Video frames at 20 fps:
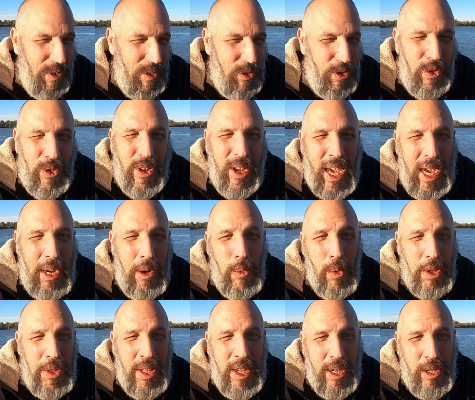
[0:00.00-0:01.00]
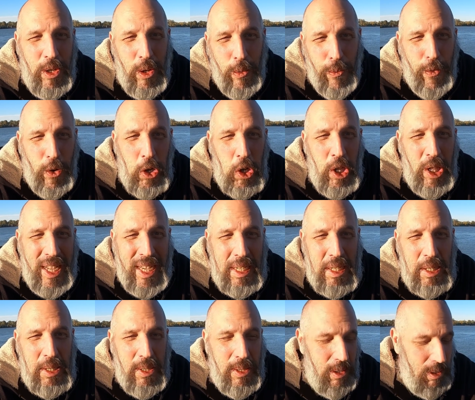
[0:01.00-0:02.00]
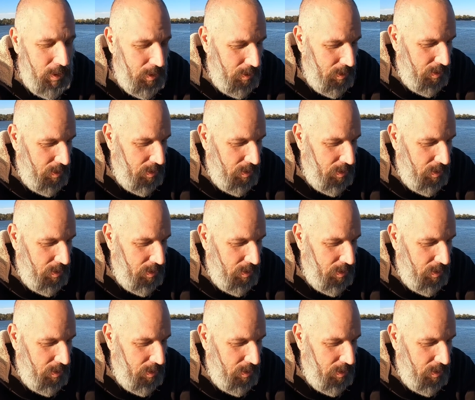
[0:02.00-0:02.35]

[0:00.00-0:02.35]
It's kind of what they do for clicks.